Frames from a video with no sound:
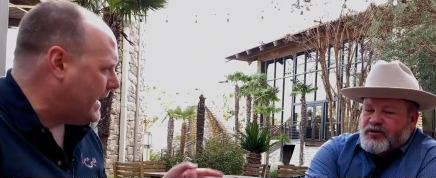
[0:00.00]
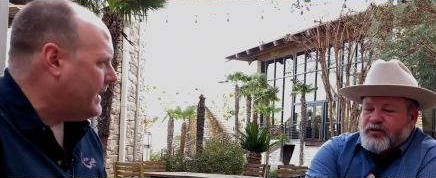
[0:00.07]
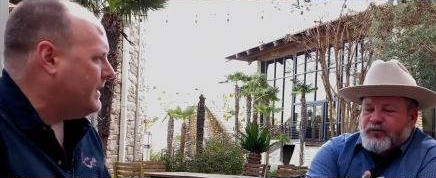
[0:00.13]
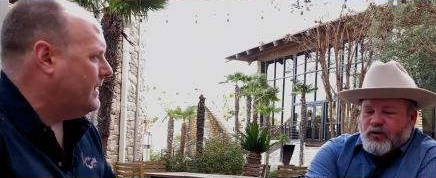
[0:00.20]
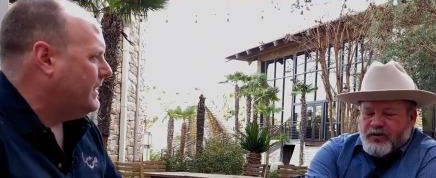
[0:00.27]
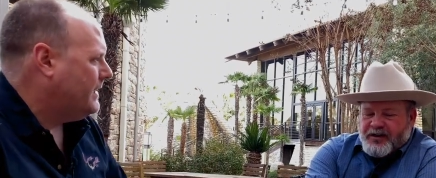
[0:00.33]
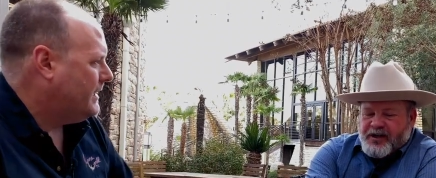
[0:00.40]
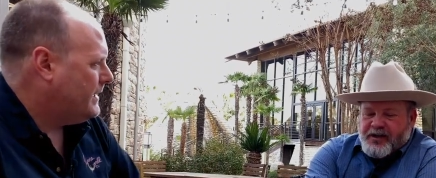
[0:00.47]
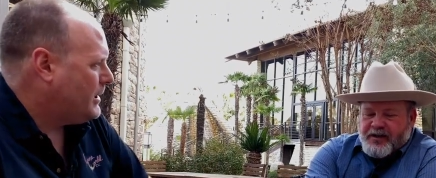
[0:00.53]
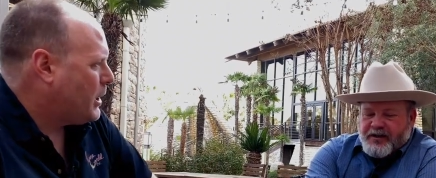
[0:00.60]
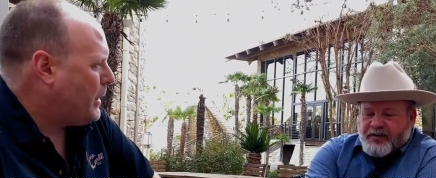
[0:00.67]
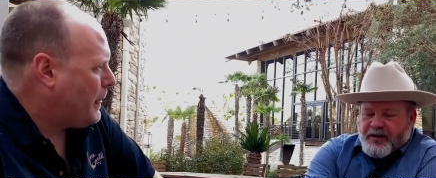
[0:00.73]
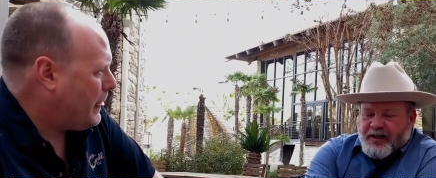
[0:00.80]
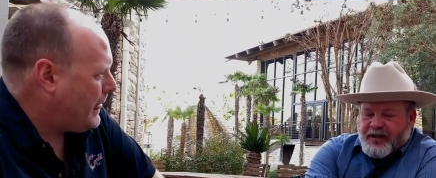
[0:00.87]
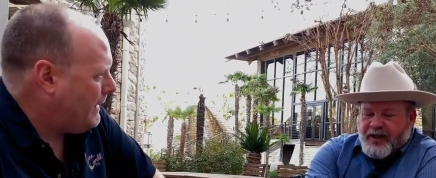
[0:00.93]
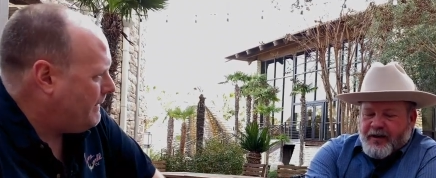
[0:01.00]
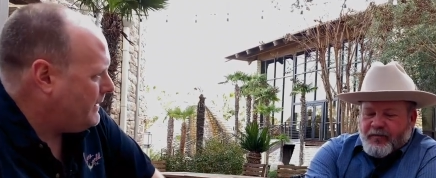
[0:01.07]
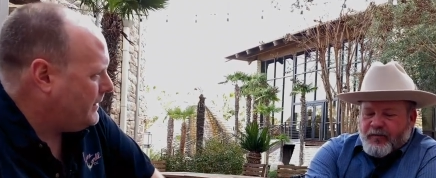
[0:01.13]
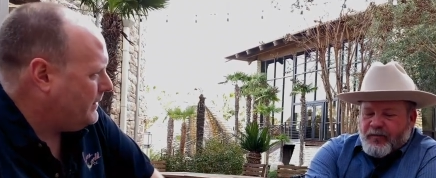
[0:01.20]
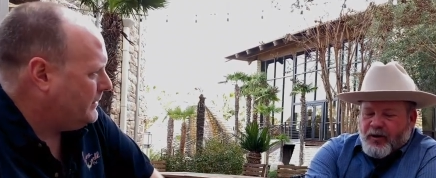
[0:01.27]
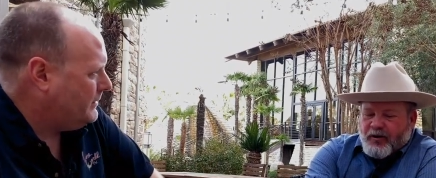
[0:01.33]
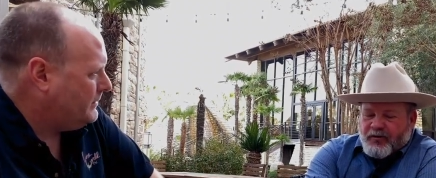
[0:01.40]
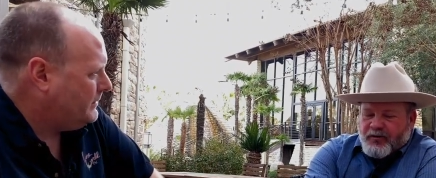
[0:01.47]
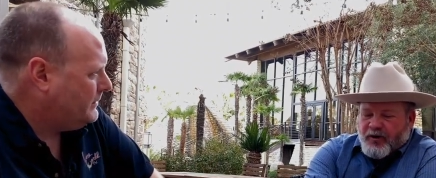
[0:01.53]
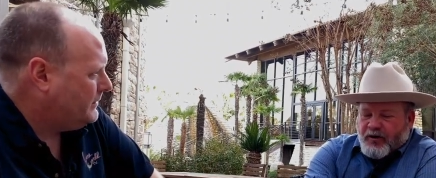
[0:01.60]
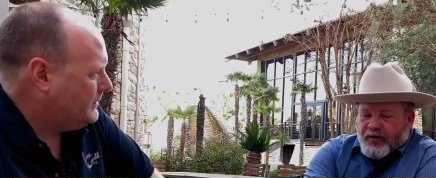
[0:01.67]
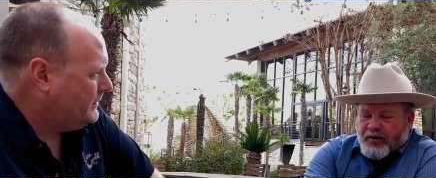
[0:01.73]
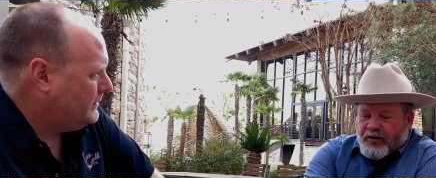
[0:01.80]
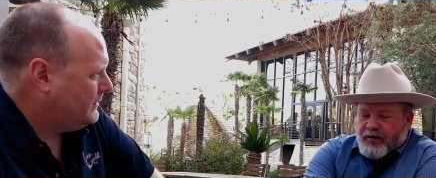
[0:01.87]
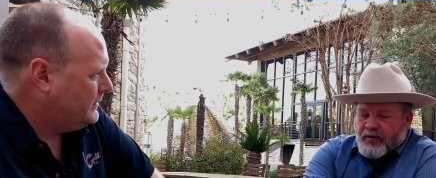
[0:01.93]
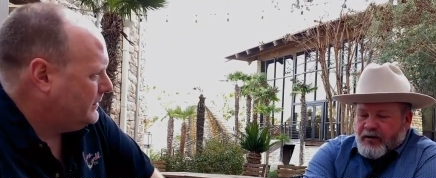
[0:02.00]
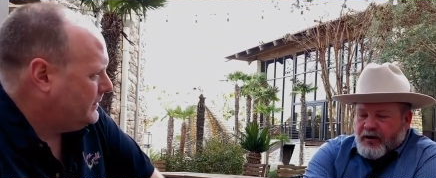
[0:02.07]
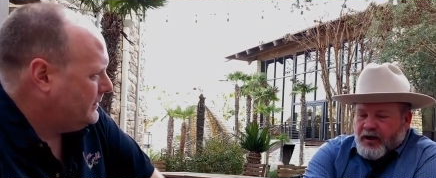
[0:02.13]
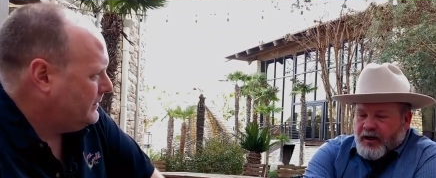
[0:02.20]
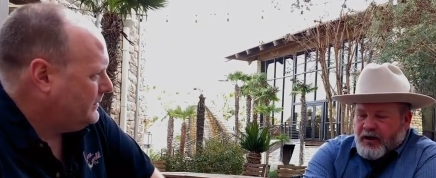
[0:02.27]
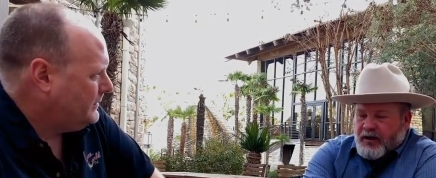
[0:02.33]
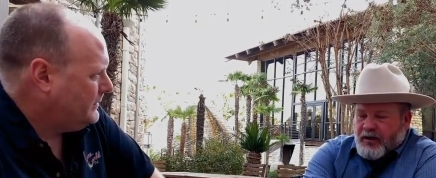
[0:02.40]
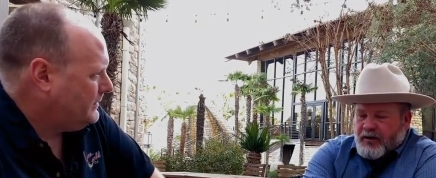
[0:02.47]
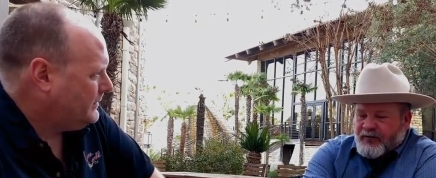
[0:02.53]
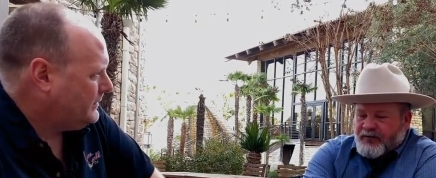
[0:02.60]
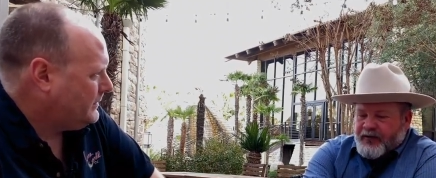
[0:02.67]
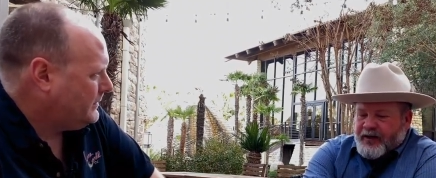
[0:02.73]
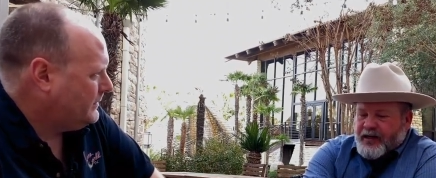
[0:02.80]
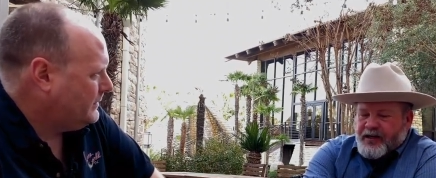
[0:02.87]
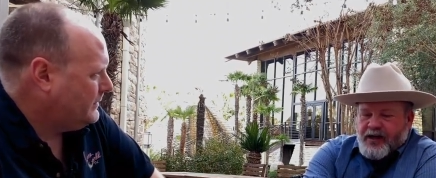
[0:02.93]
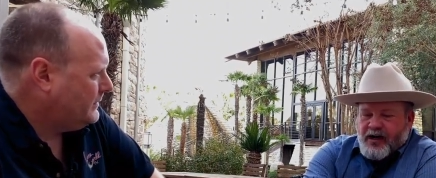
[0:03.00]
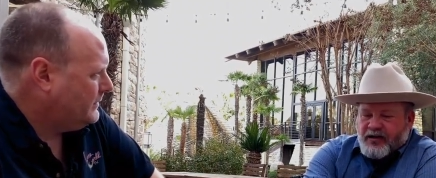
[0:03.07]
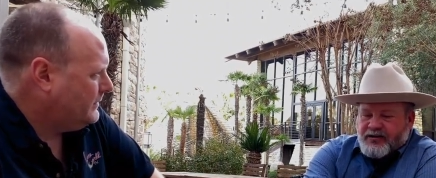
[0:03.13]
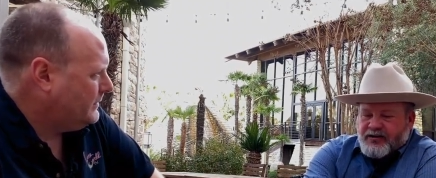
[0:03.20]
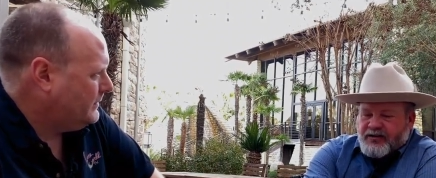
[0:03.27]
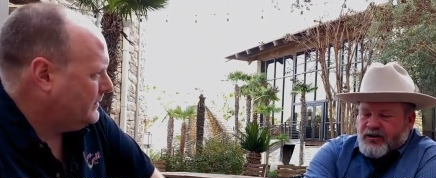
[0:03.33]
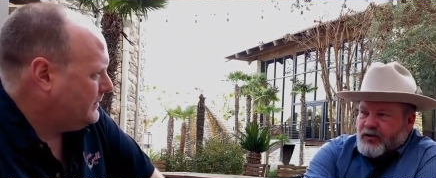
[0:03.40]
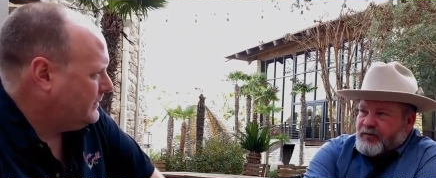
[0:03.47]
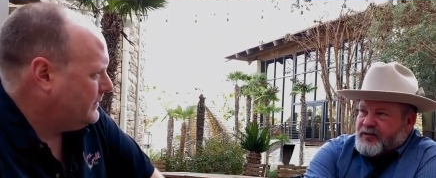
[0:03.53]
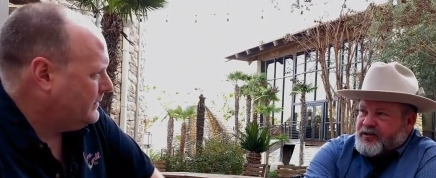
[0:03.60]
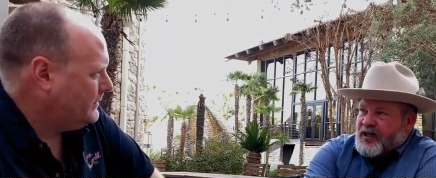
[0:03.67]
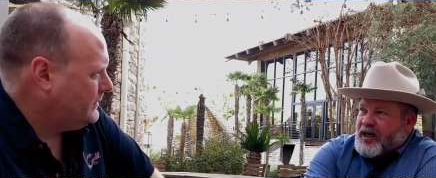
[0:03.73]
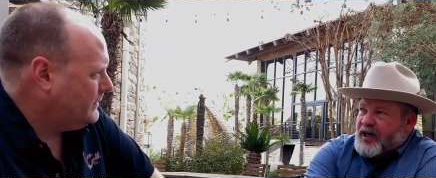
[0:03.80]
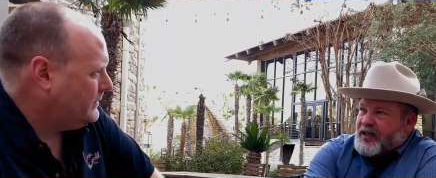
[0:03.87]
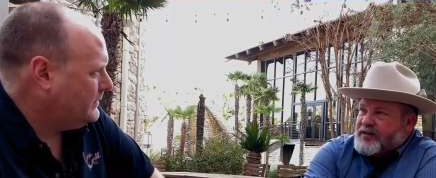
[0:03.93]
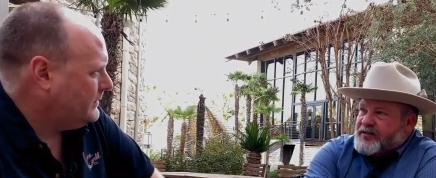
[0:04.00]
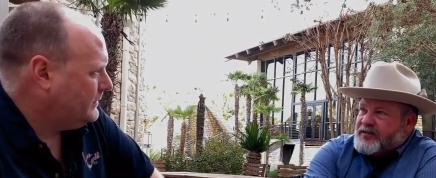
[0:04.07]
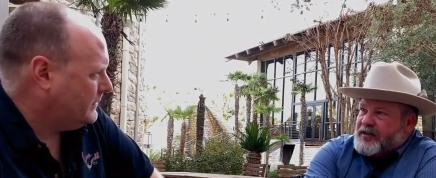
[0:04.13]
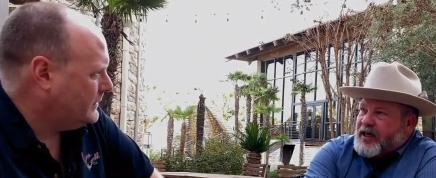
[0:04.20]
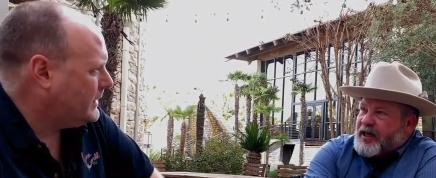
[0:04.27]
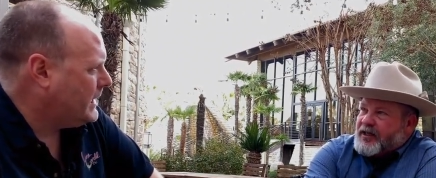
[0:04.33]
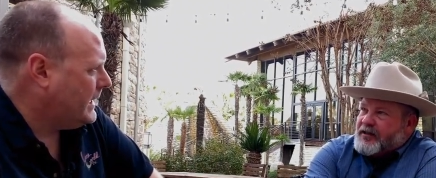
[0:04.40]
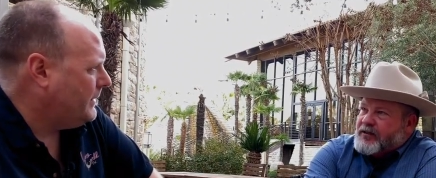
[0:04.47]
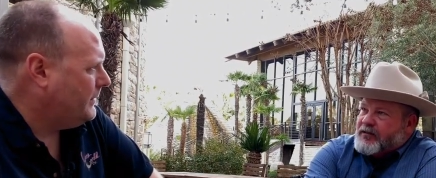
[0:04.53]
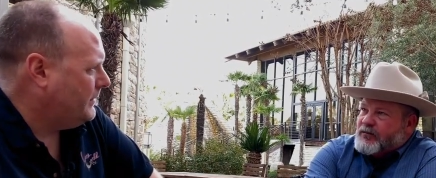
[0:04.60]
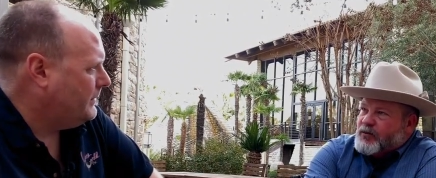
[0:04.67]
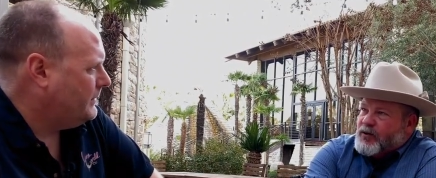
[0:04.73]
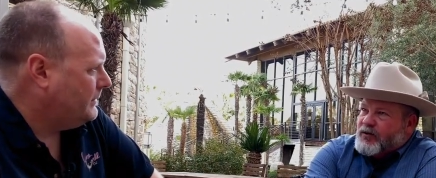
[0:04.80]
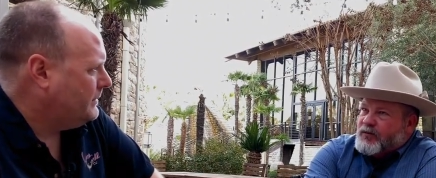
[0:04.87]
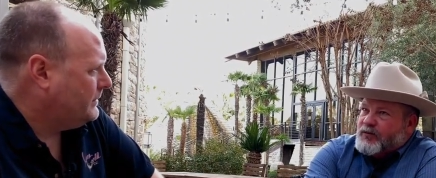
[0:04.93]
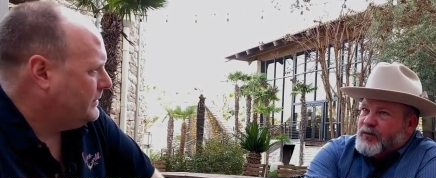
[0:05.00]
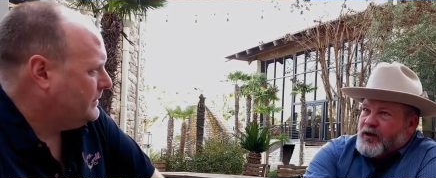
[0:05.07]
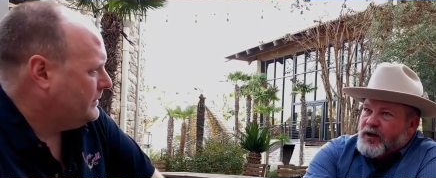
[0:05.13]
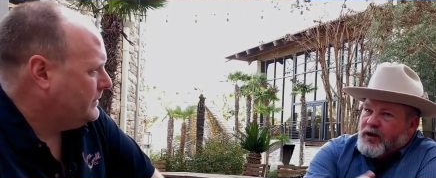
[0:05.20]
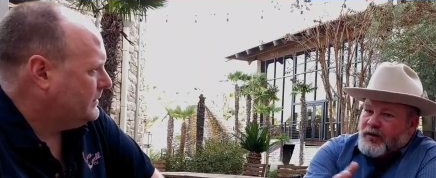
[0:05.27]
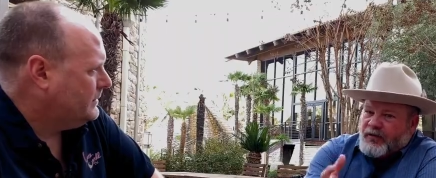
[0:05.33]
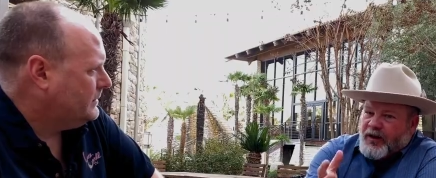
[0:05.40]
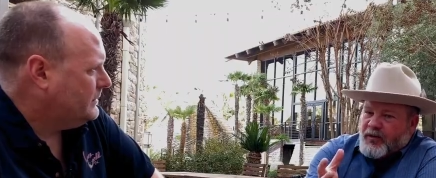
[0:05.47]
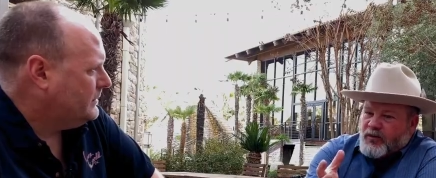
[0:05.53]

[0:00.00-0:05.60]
Speaker 1: 2,4-D and dicamba both are uh, very noxious herbicides that okay. will they